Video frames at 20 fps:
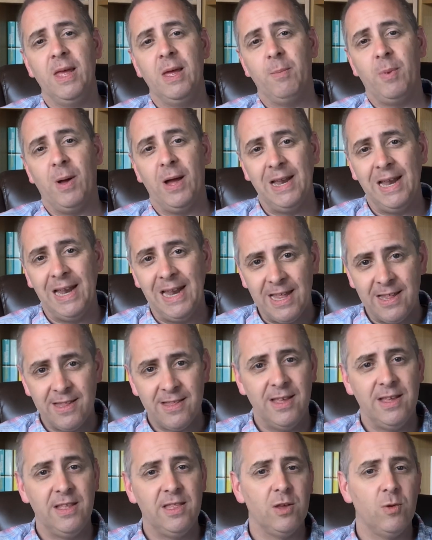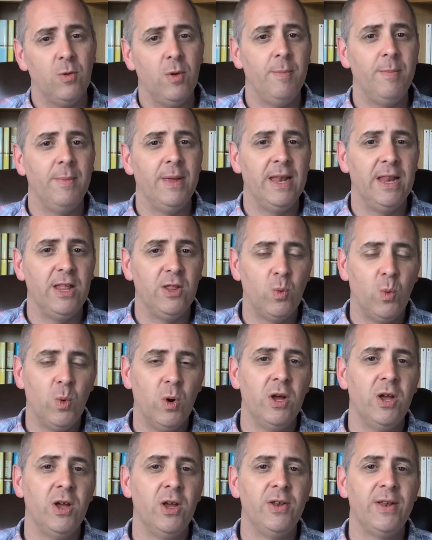by listening to Him in His
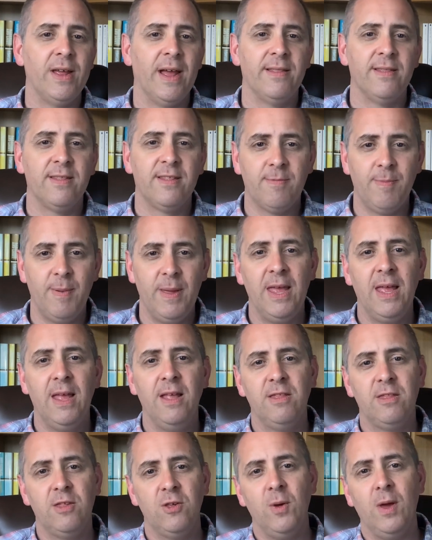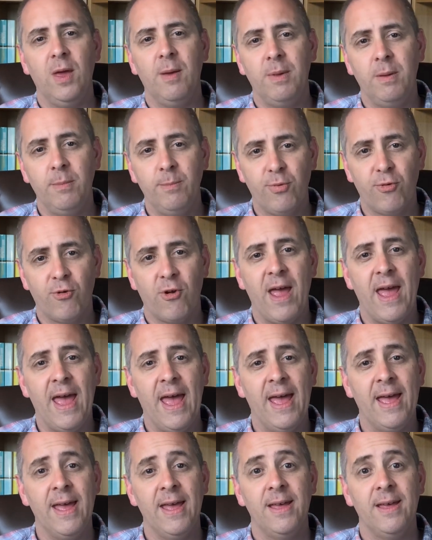Word and speaking to Him in
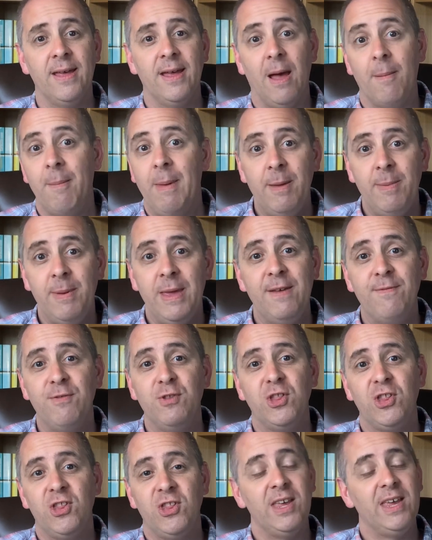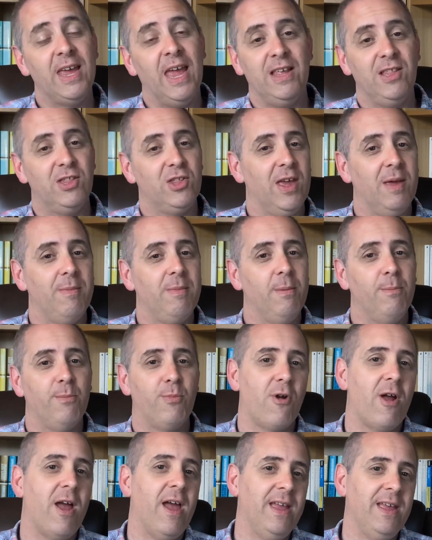prayer, and maybe even singing to Him in
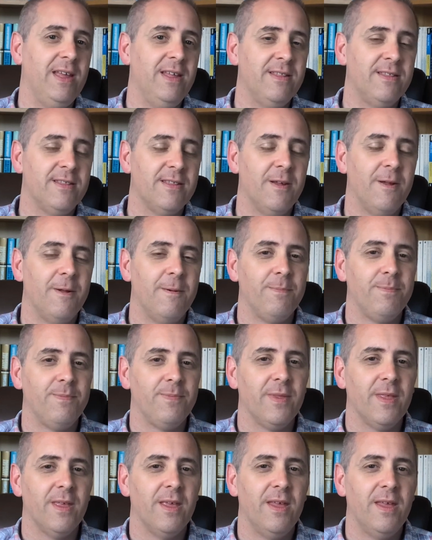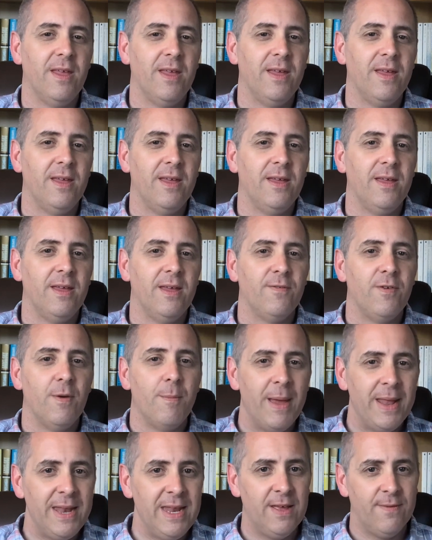praise. For
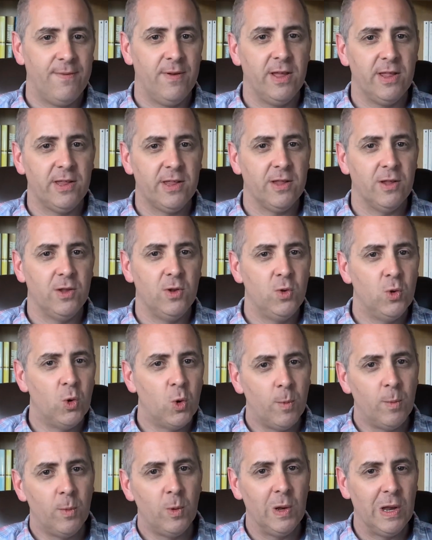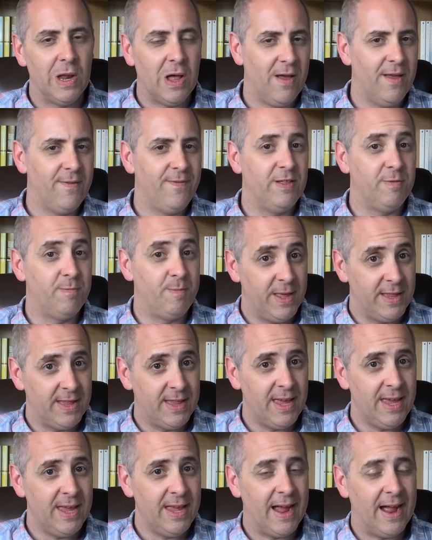many of us, normal life is
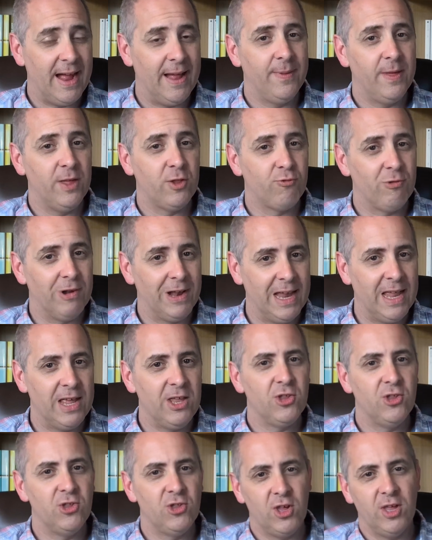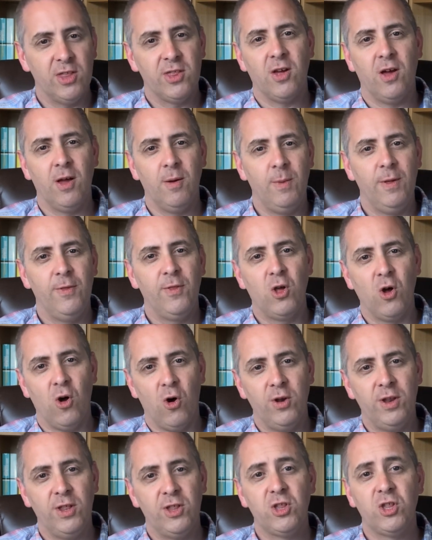busy, and this relationship time with
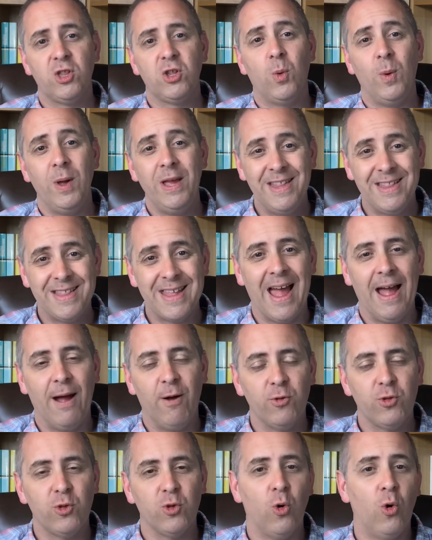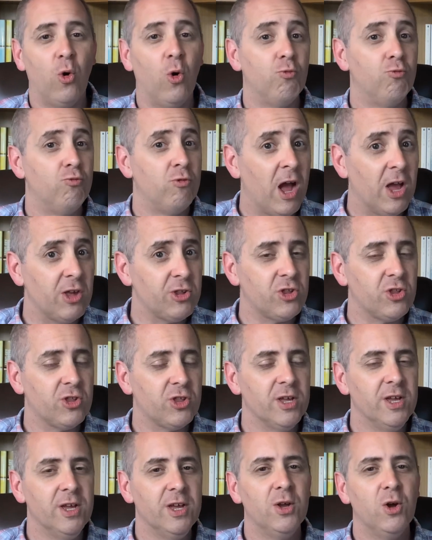God is squeezed out or
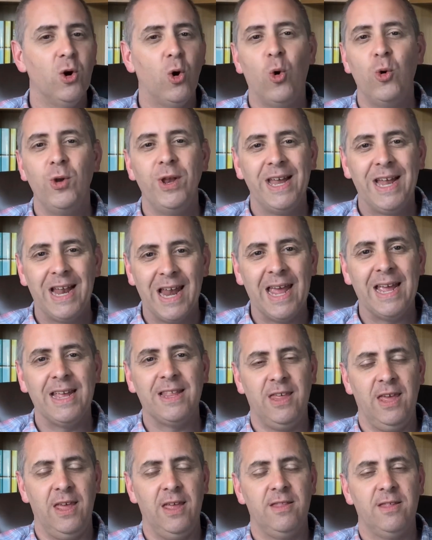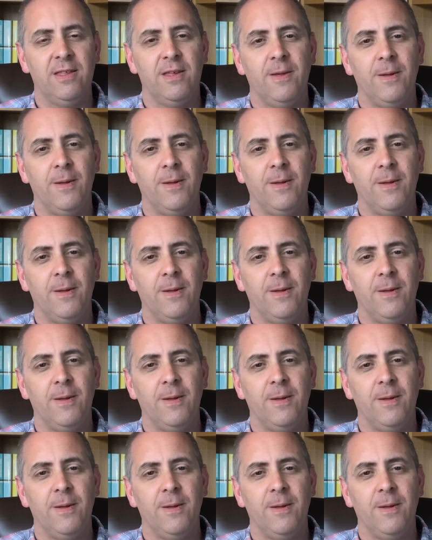rushed or neglected.